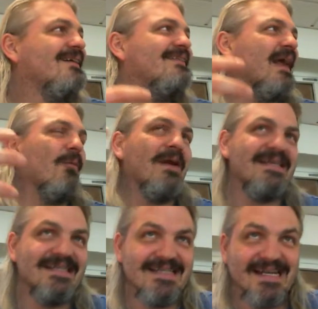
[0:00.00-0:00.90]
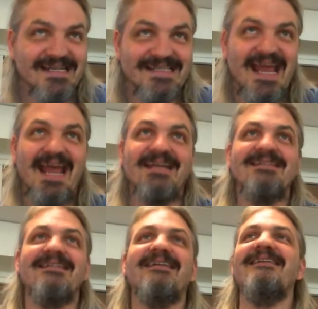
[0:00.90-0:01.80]
that we didn't
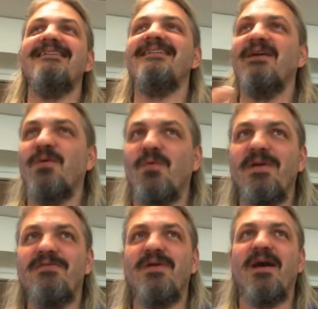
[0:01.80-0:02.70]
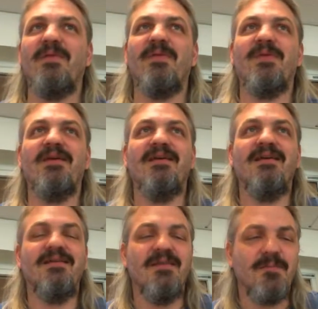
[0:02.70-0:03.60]
understand until we found
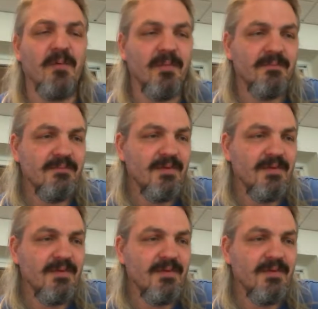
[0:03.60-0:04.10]
the problem,